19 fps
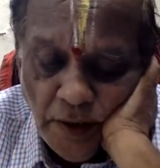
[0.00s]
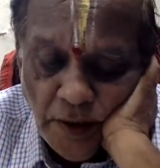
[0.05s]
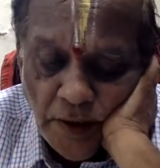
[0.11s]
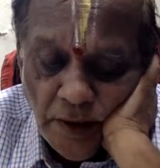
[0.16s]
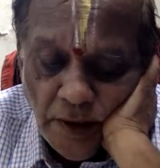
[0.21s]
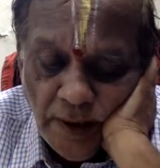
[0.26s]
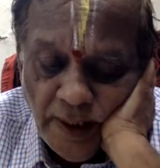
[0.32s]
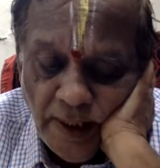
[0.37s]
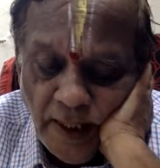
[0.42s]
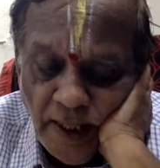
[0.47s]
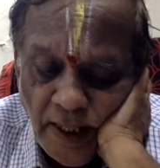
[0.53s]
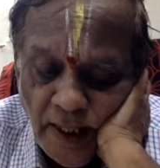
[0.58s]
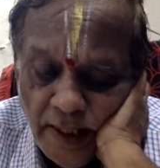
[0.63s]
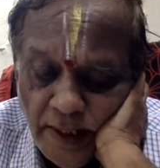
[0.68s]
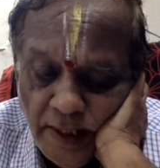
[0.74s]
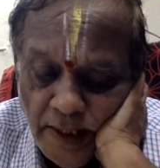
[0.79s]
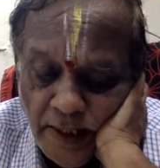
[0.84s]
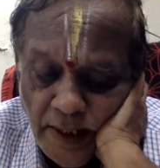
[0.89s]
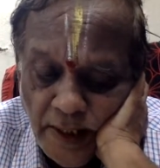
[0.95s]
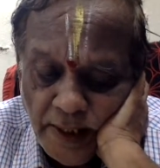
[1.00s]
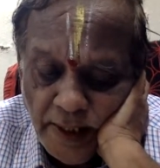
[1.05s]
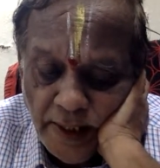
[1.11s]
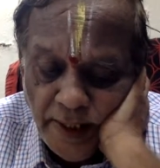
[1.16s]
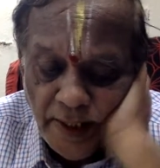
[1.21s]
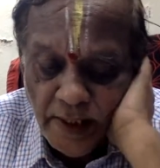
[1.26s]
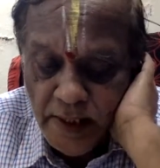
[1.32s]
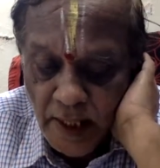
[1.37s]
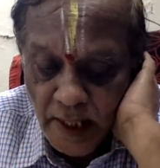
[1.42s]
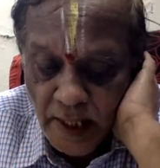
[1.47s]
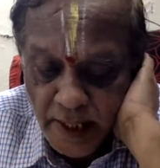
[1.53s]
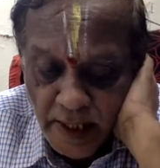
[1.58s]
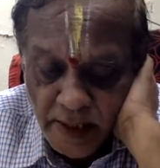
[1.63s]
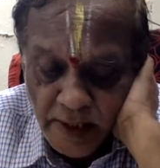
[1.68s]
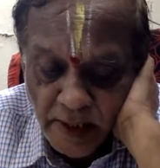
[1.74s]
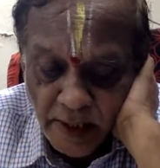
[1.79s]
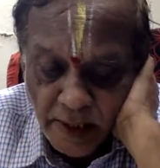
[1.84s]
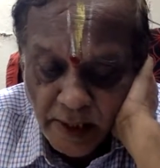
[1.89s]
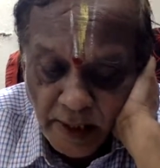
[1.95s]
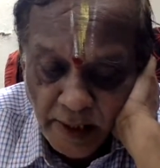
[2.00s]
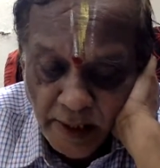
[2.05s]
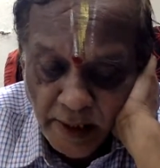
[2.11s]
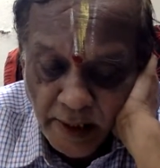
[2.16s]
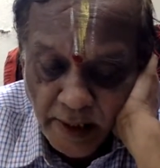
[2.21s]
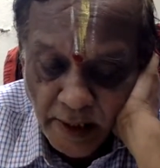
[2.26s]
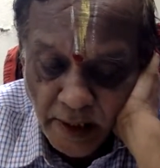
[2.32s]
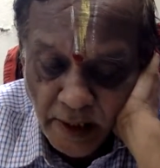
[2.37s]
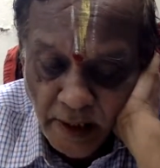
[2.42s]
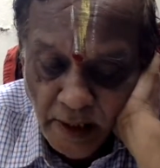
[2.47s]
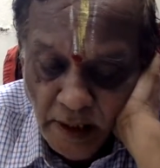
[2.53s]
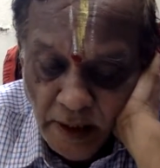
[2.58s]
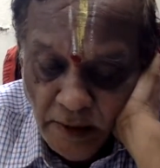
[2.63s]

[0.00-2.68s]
Then Article 10 is against the carrier